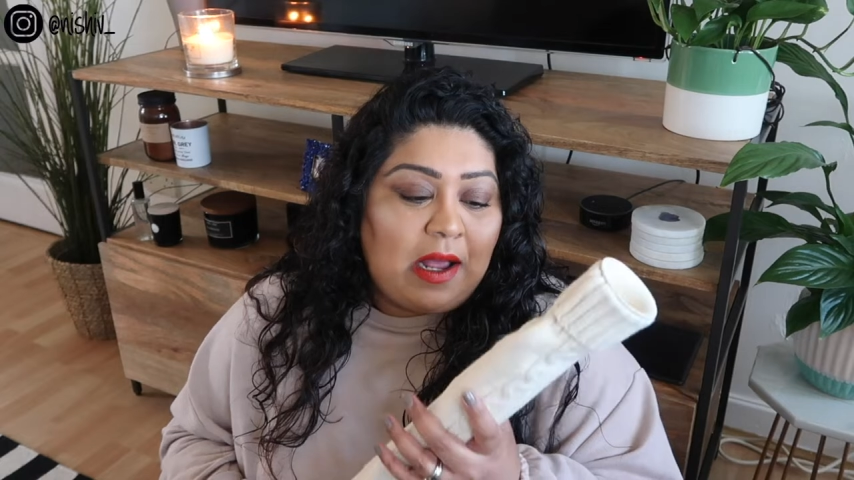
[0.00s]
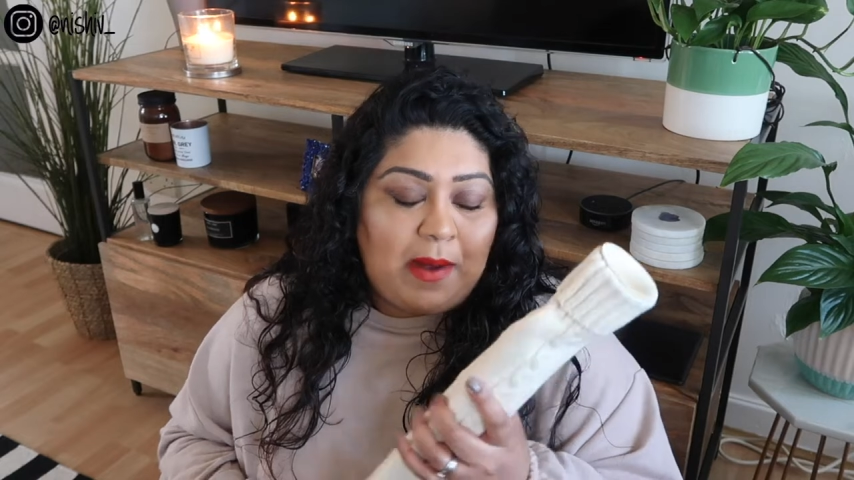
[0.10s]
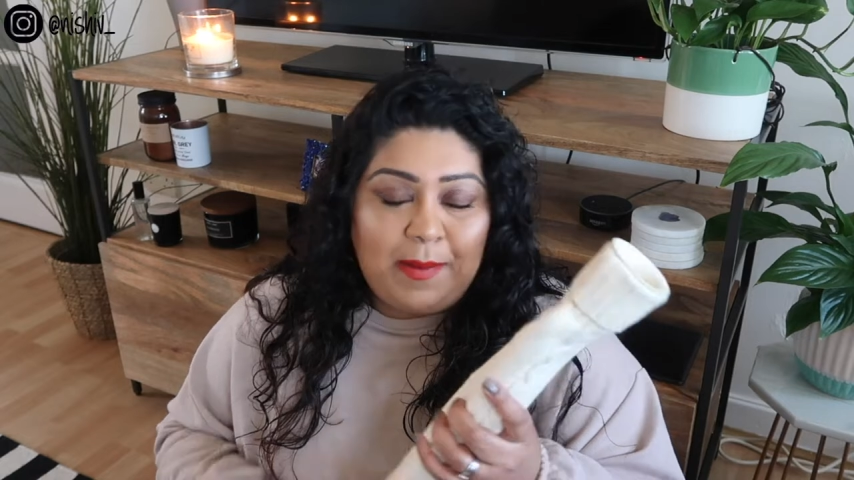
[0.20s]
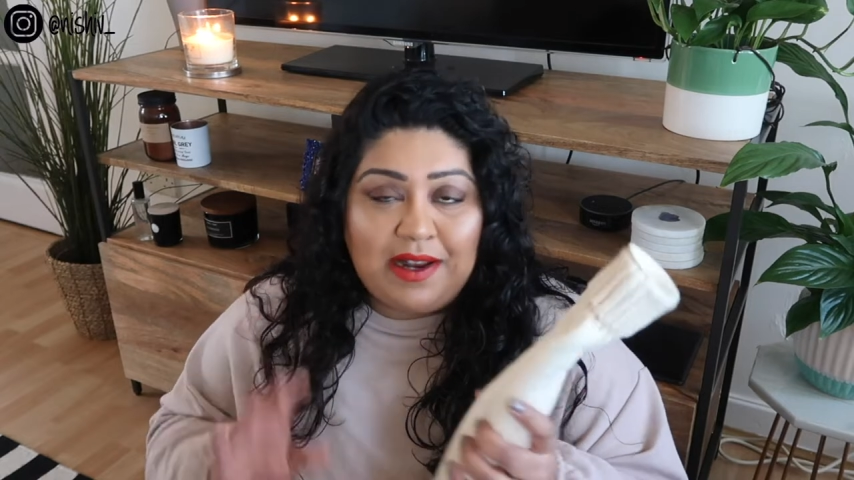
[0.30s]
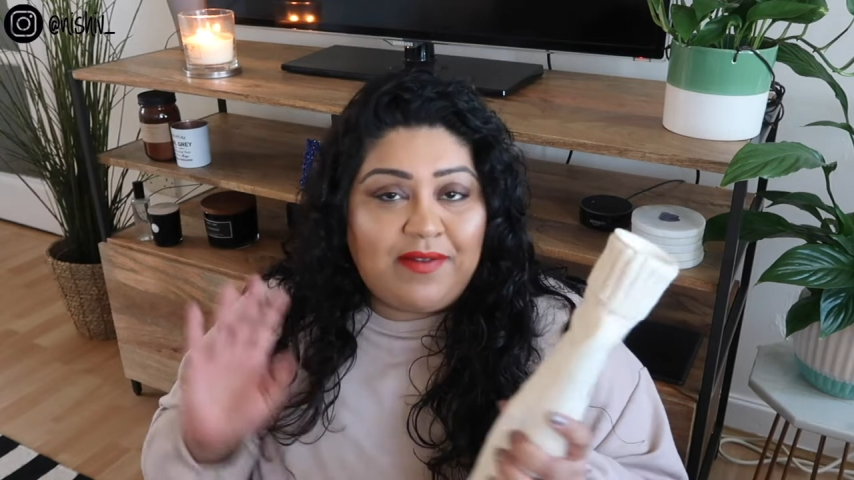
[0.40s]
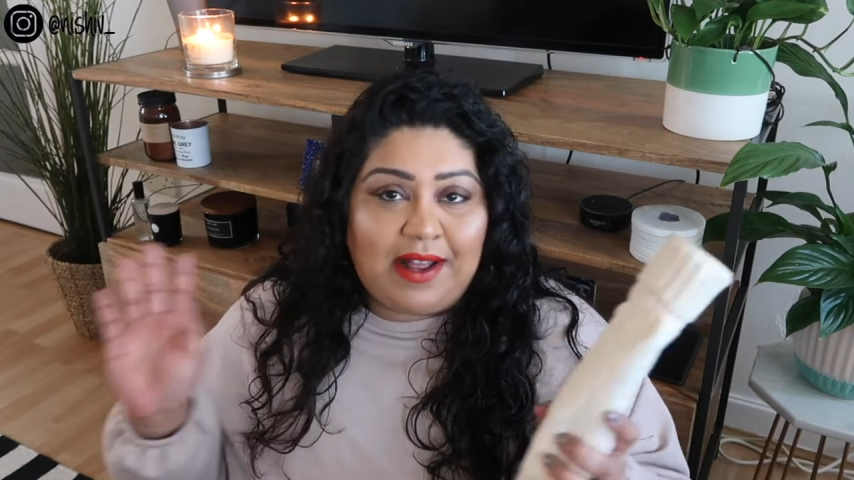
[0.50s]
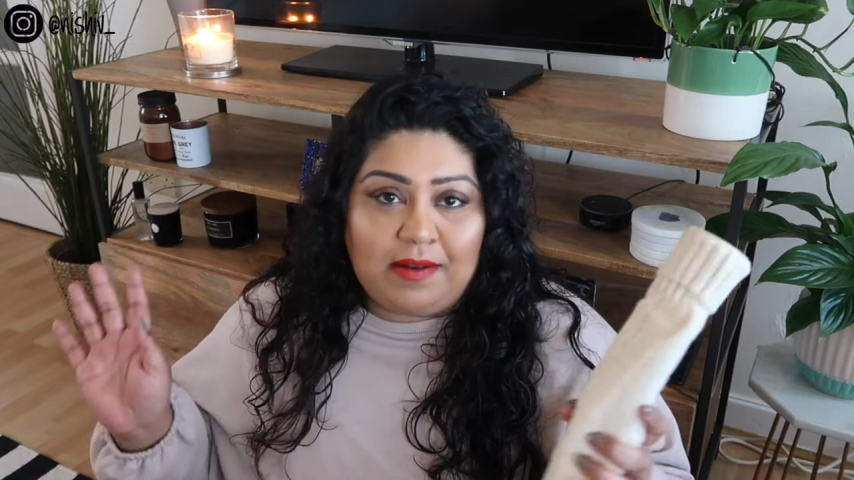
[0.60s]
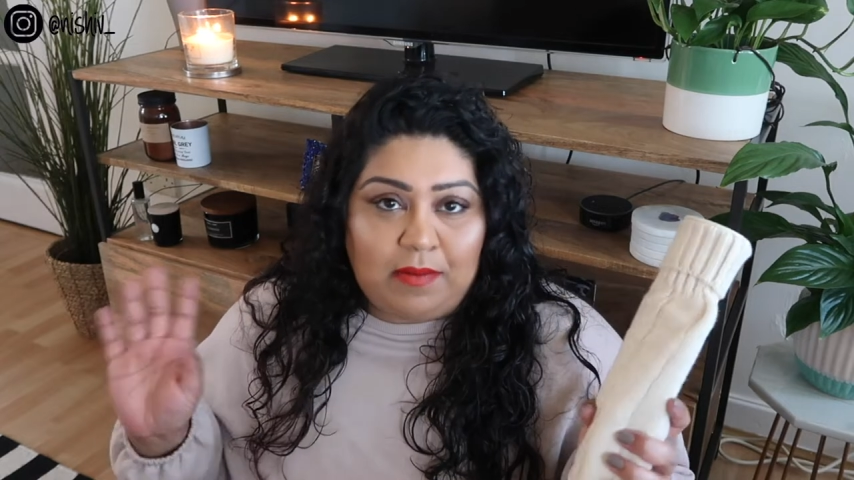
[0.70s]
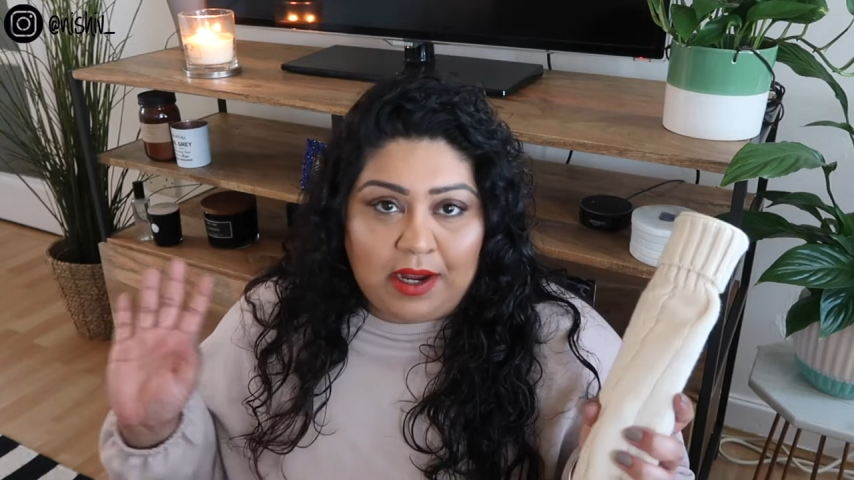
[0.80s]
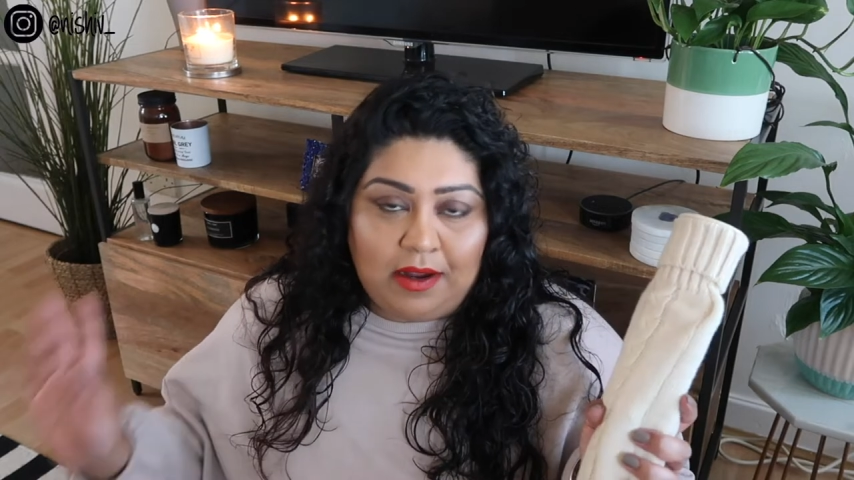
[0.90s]
But I mean, I've
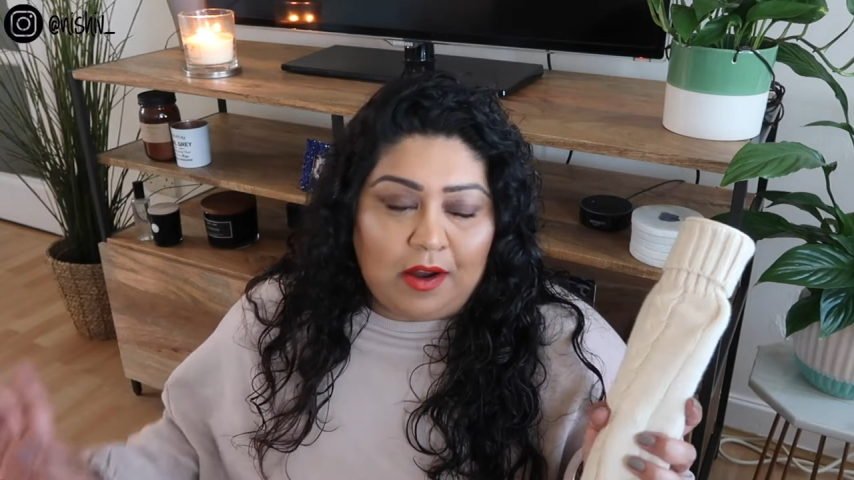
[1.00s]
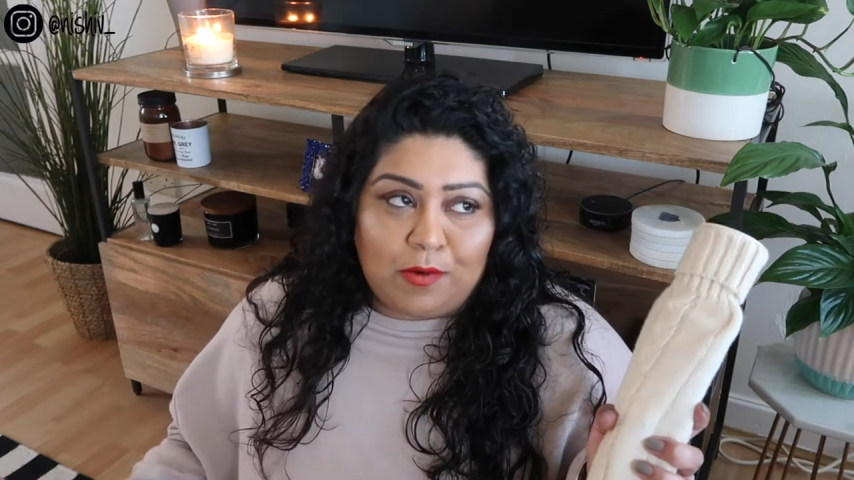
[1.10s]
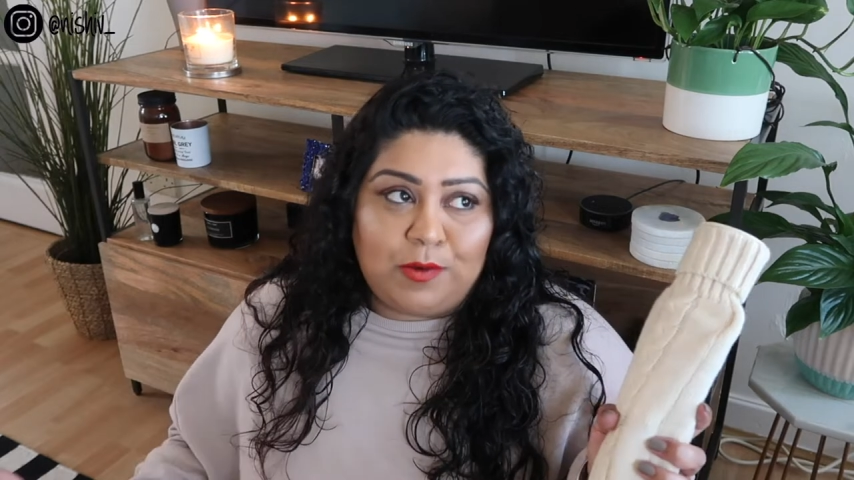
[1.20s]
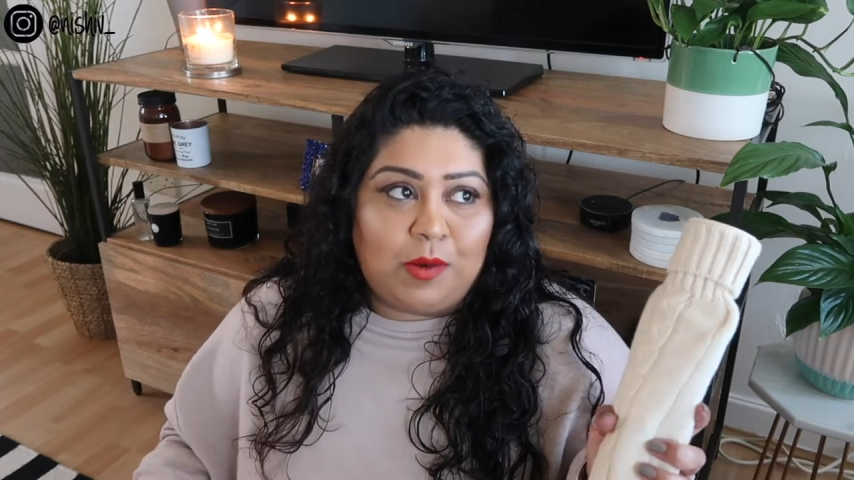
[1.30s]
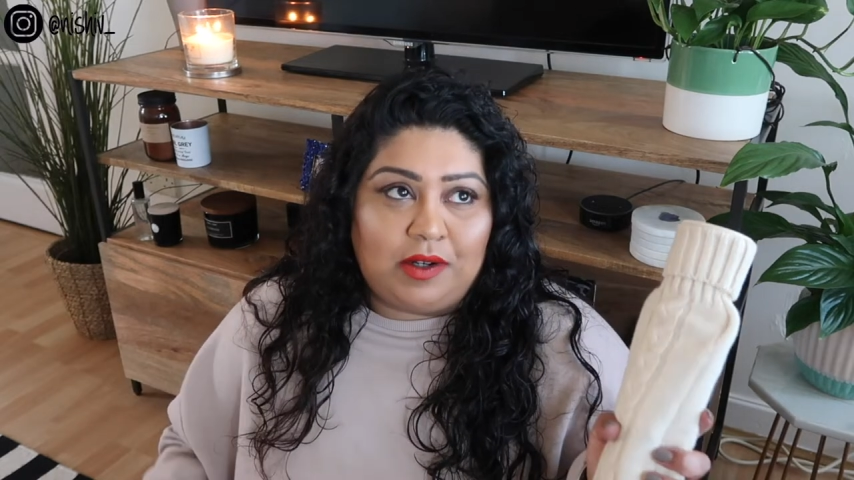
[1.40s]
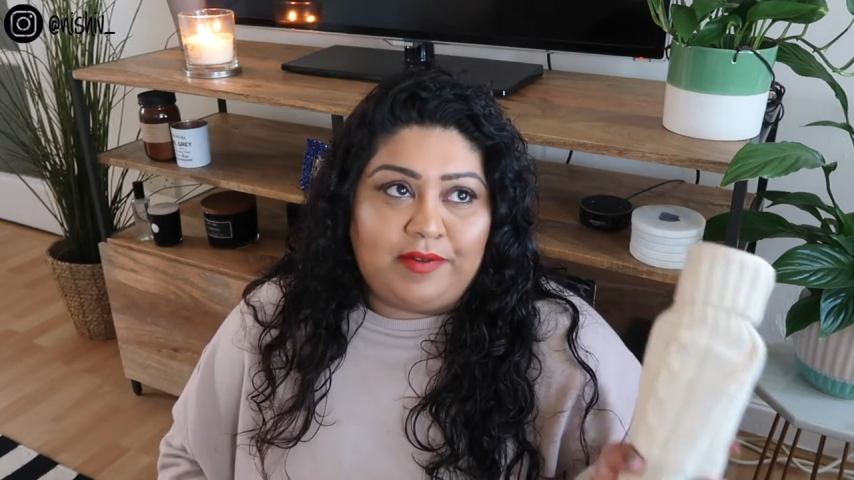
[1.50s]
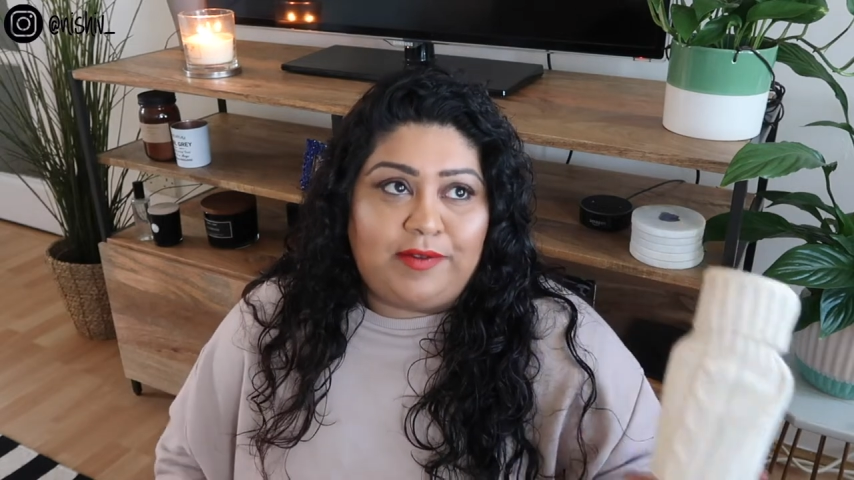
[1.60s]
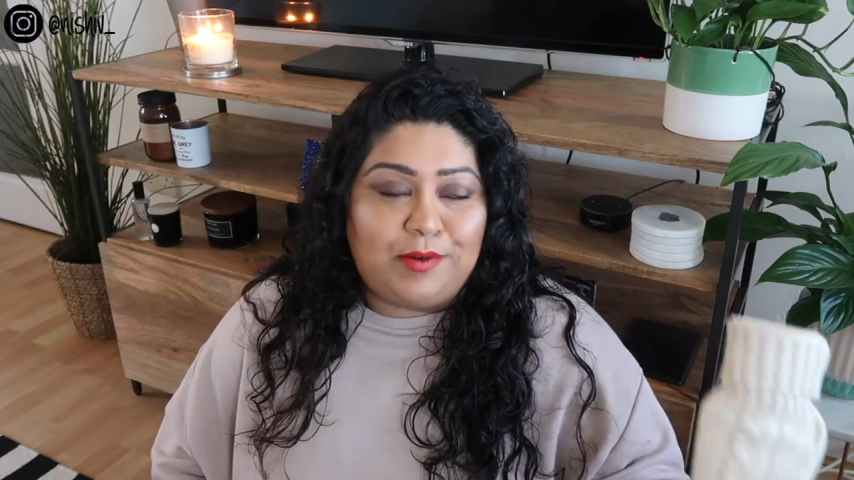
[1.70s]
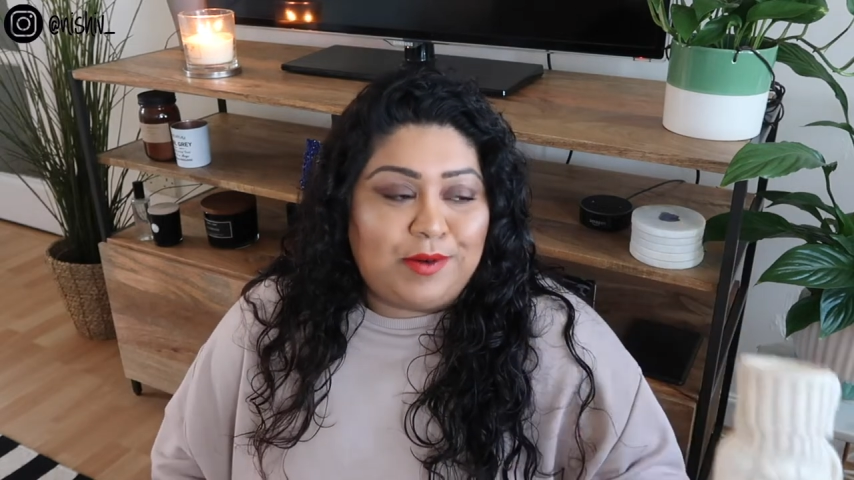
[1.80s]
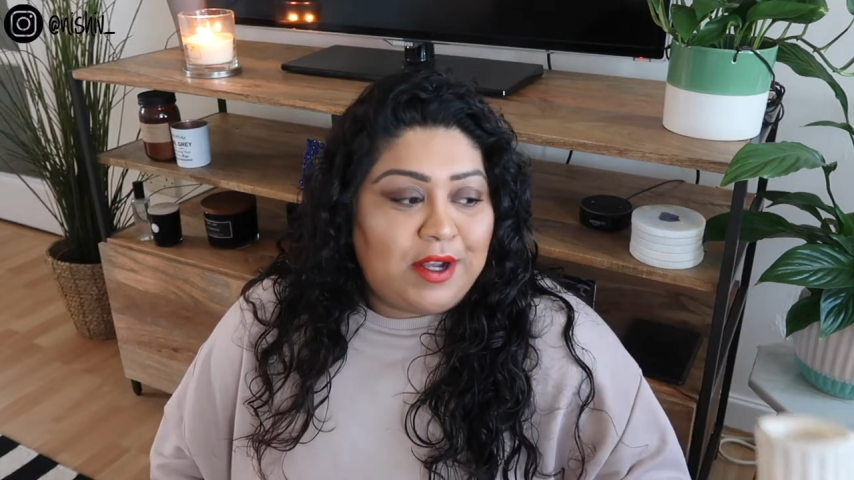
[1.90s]
had my old one
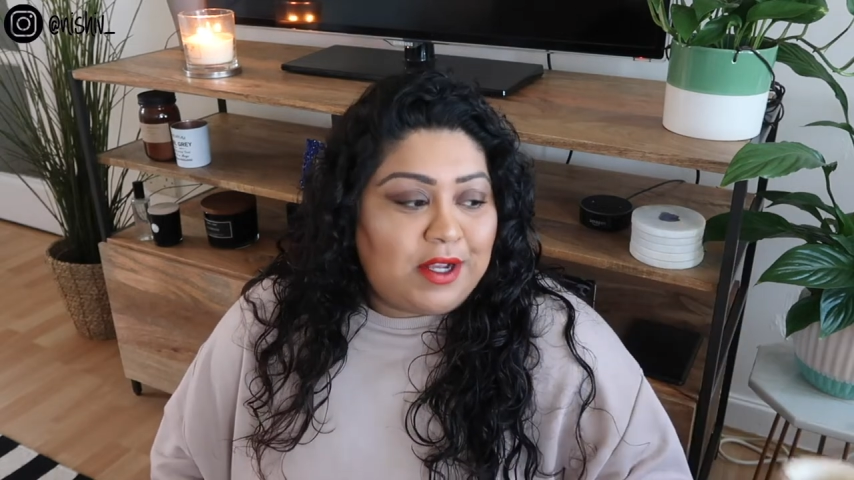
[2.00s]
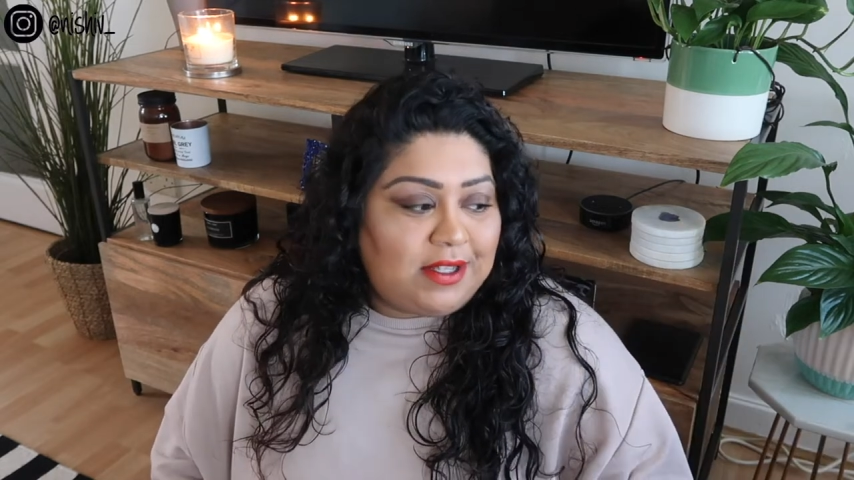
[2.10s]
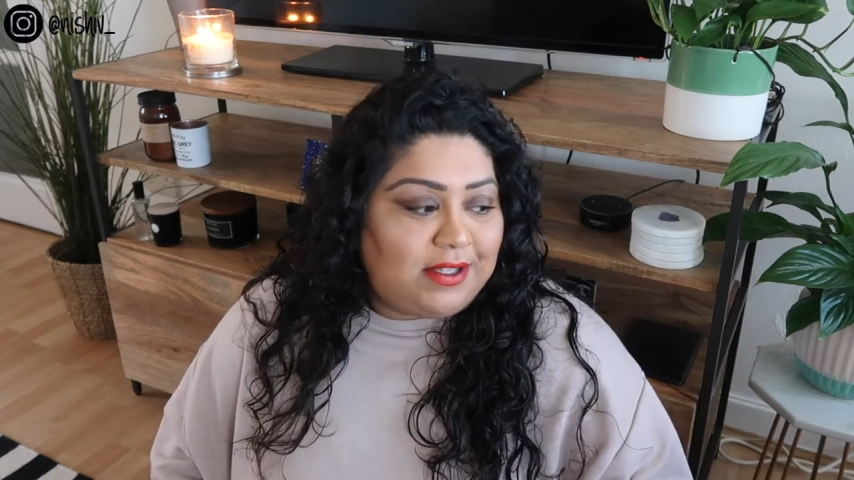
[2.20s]
for